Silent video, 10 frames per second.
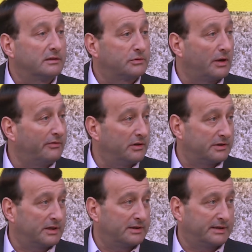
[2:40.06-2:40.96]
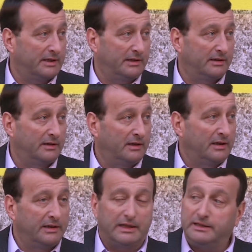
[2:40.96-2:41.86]
travelers are saying,
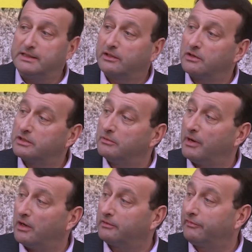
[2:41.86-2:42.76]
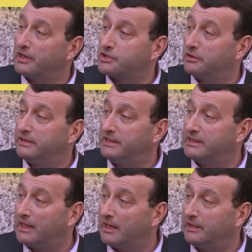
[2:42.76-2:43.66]
they discuss about fashion
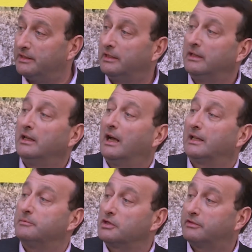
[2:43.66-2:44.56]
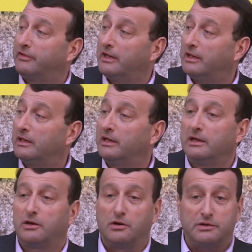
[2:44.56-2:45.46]
design, atmosphere,
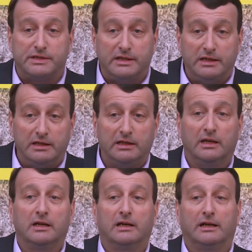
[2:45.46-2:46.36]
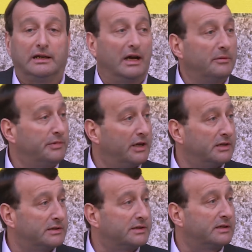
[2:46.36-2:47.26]
cozy
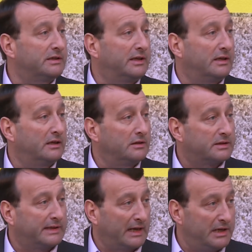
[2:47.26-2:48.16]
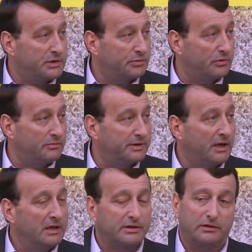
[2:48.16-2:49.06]
ambience, the stylish rooms.
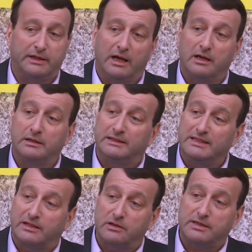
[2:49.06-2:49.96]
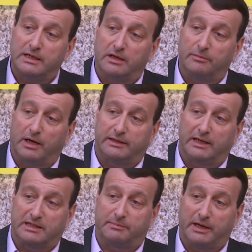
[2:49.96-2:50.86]
So they are discussing about
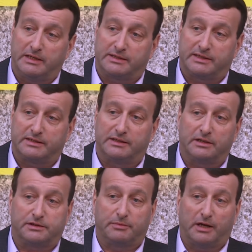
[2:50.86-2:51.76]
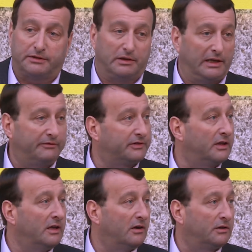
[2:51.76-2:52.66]
experiences, not about the lift
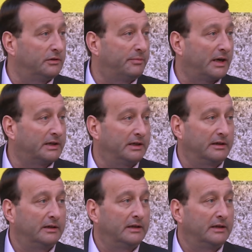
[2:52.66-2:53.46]
or the parking.